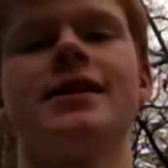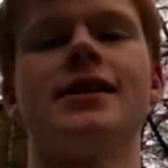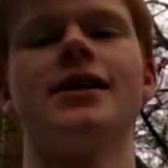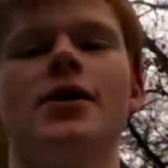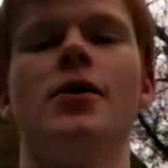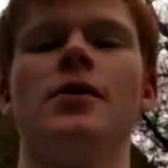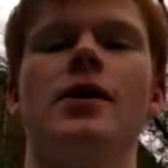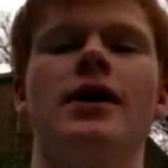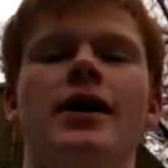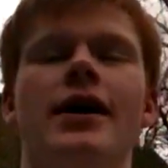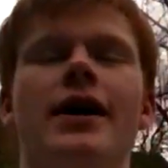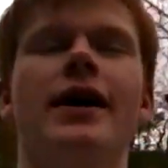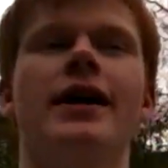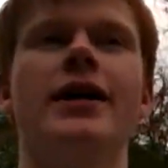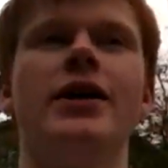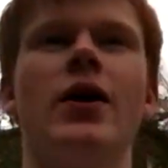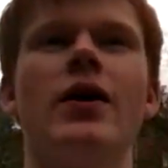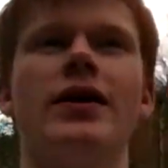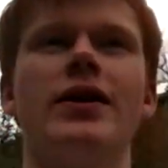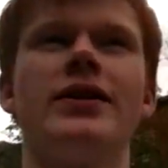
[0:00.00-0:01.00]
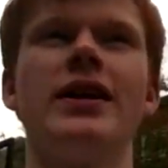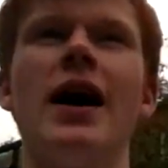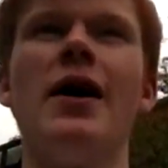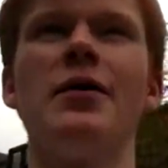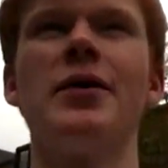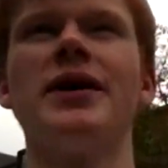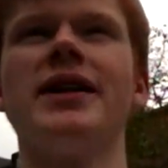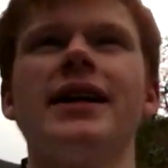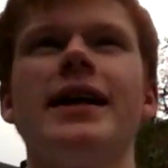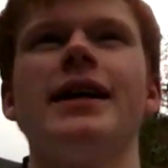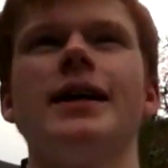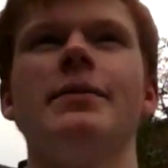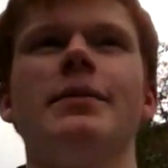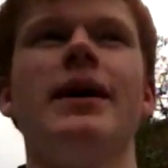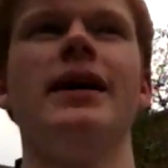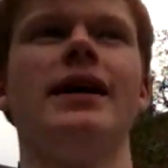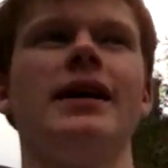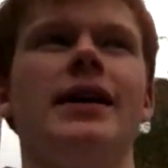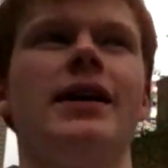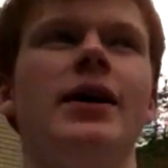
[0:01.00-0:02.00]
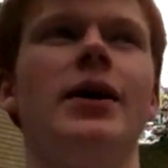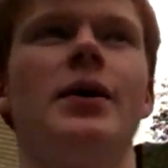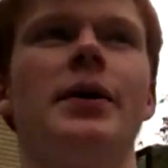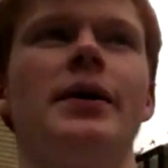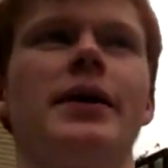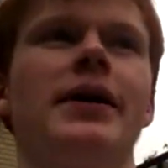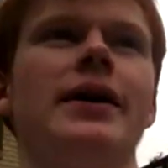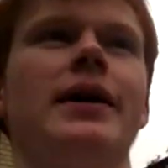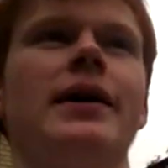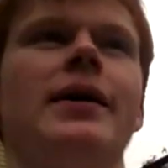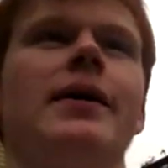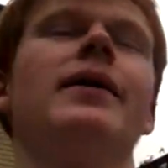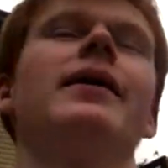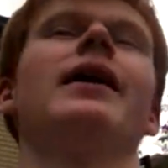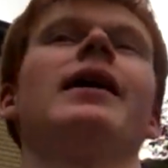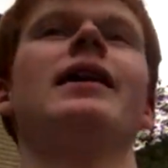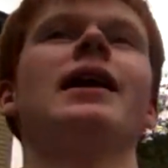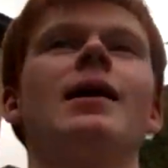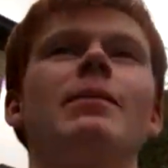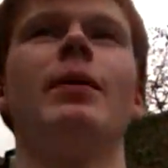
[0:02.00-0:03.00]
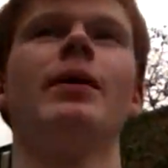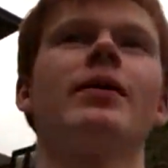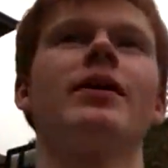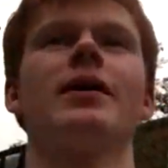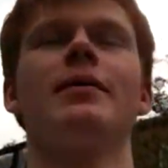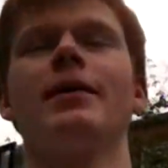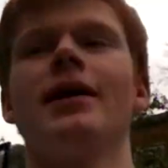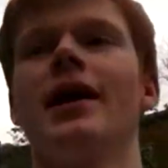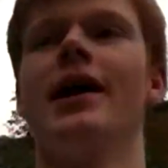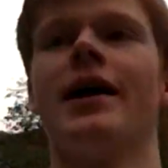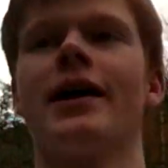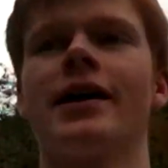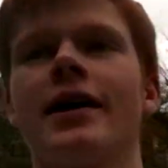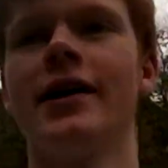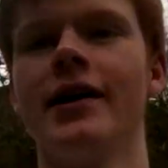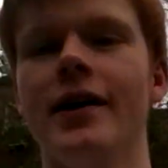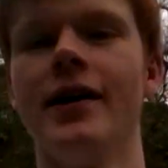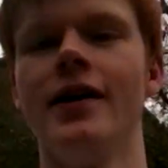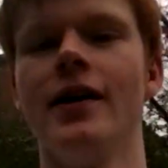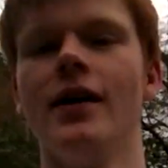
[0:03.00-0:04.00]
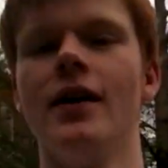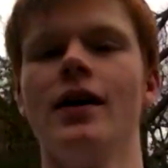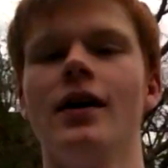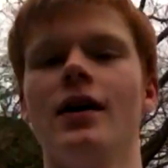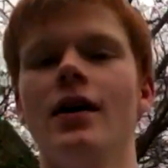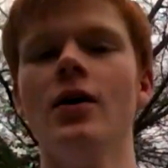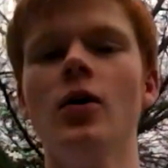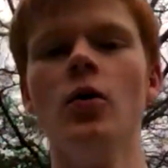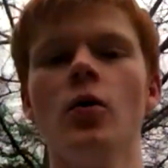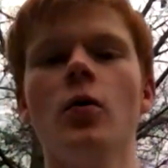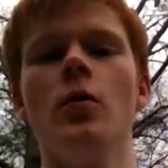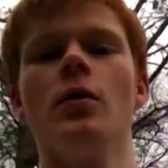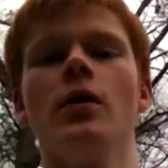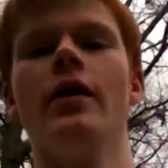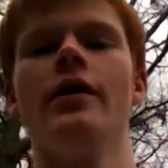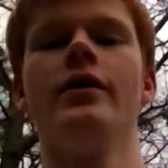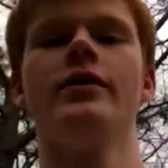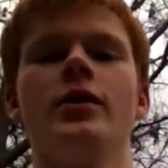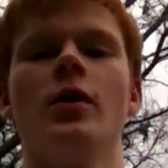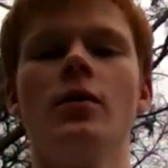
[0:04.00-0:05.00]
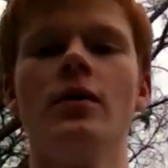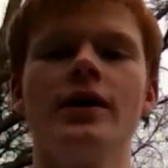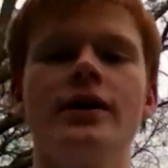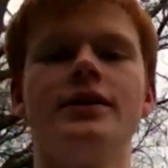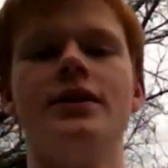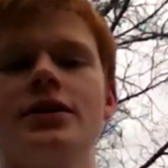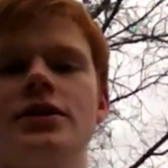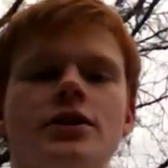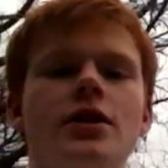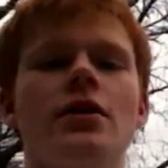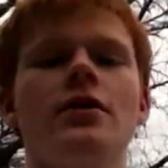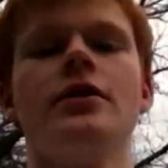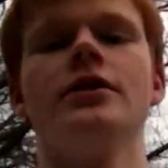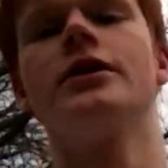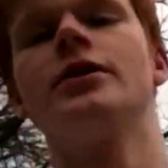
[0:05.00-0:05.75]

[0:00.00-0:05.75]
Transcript: So, you know, they're not really going to be, you know, you know, a lot of people are going to be like, oh, don't let this turn